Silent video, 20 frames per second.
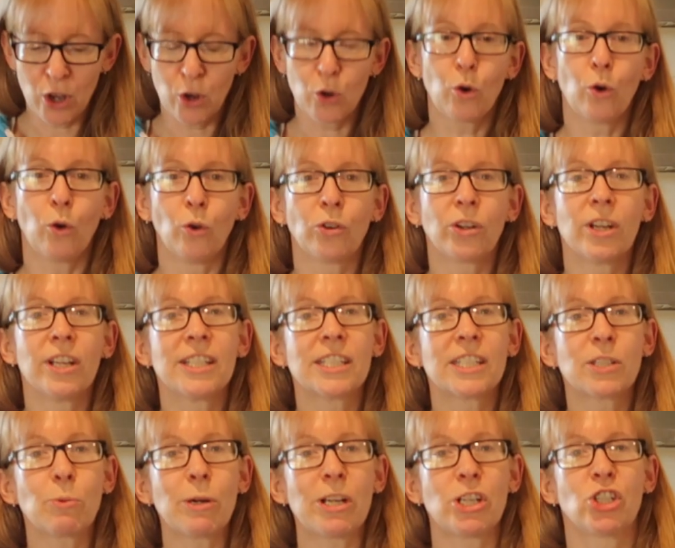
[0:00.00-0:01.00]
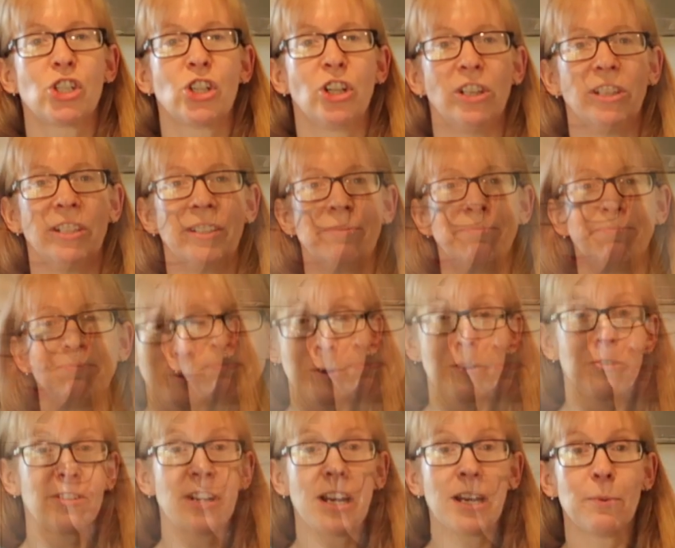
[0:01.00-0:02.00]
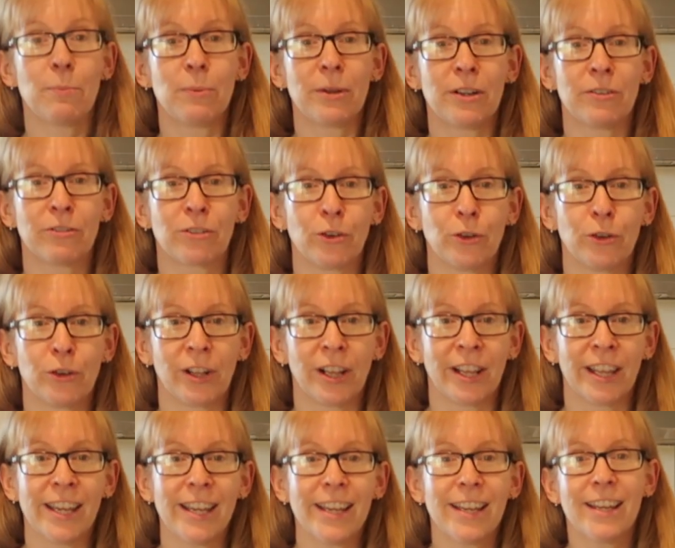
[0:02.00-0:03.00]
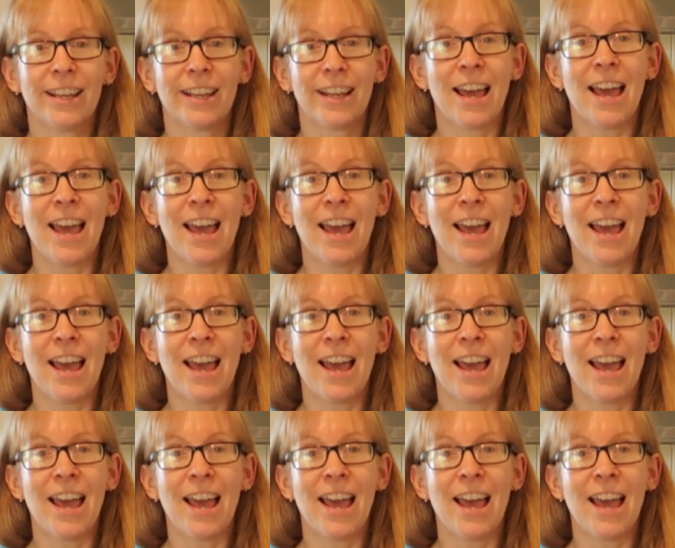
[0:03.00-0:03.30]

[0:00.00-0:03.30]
called Switchel. We've done a bit of Googling,